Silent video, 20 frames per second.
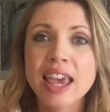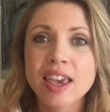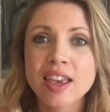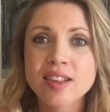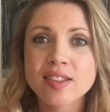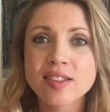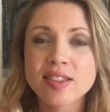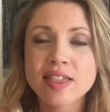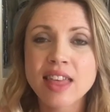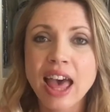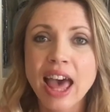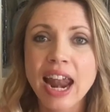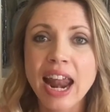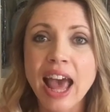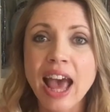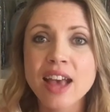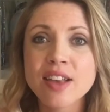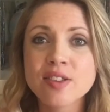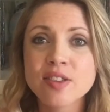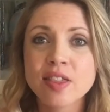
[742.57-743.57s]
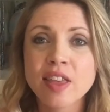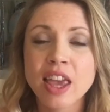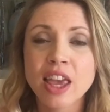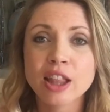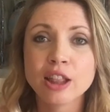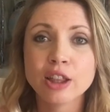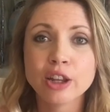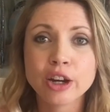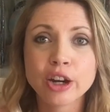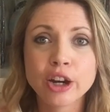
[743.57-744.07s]
is that as they
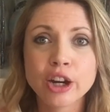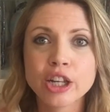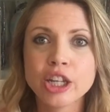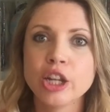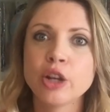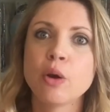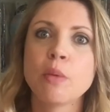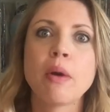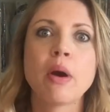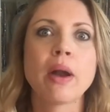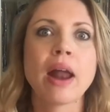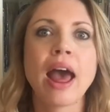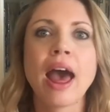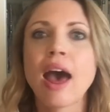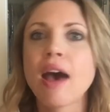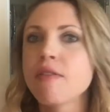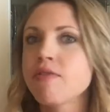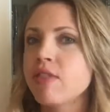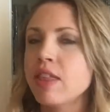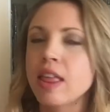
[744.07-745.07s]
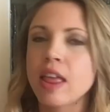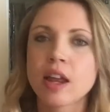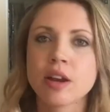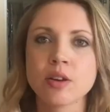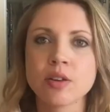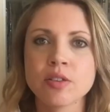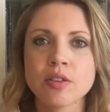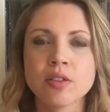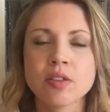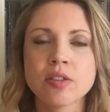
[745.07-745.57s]
learn, you know, about half the
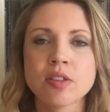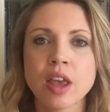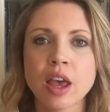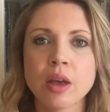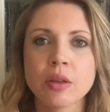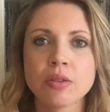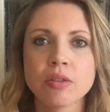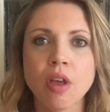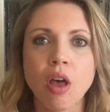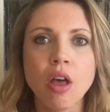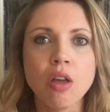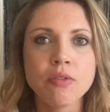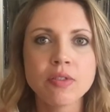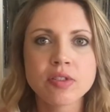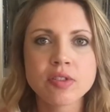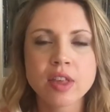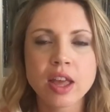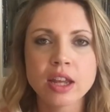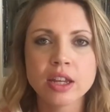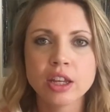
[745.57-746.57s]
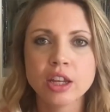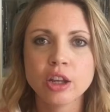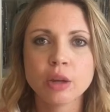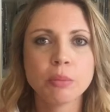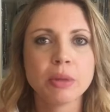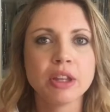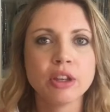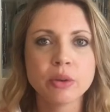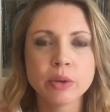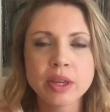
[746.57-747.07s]
letters and sounds, all of a sudden you'll
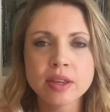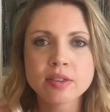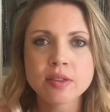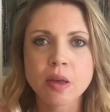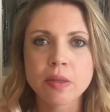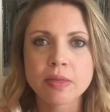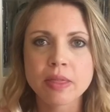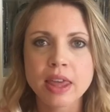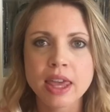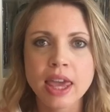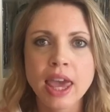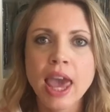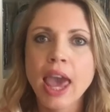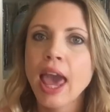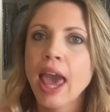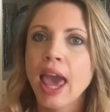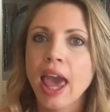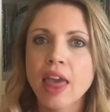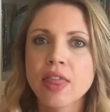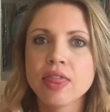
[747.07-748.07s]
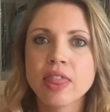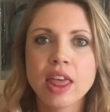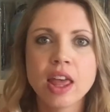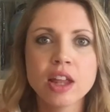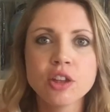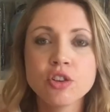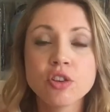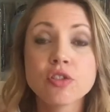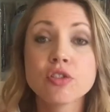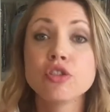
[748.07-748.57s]
be doing something and
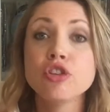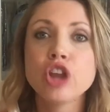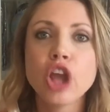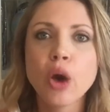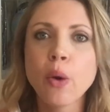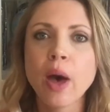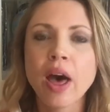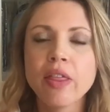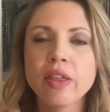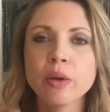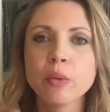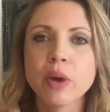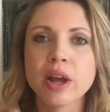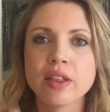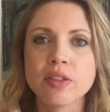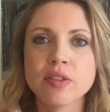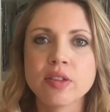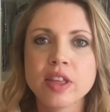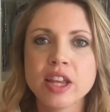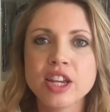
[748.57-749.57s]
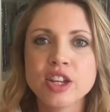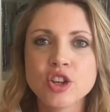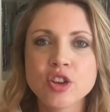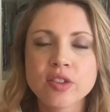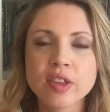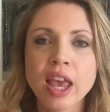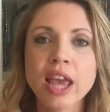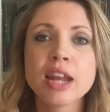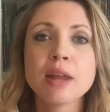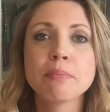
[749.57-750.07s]
they'll just know other ones. So they
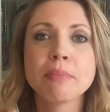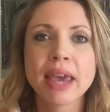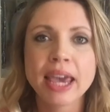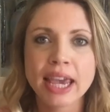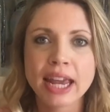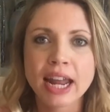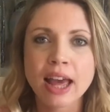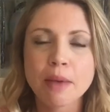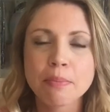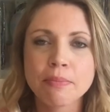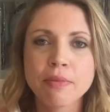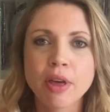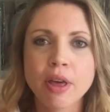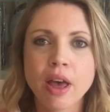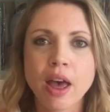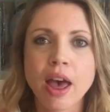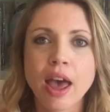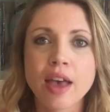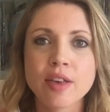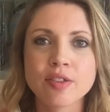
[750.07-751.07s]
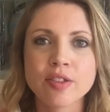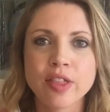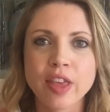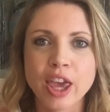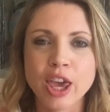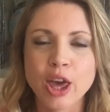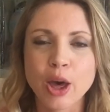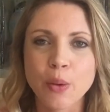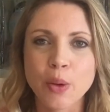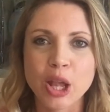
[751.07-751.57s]
just kind of pick it up as
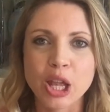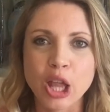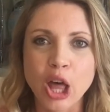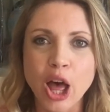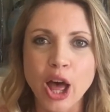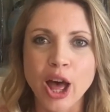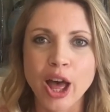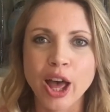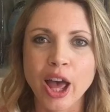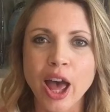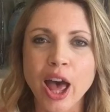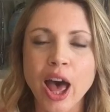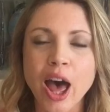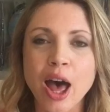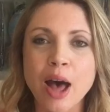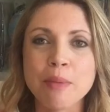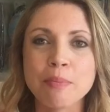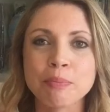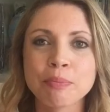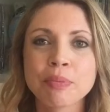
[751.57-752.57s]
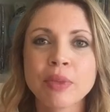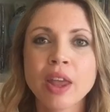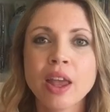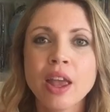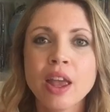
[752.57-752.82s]
they go along. Um,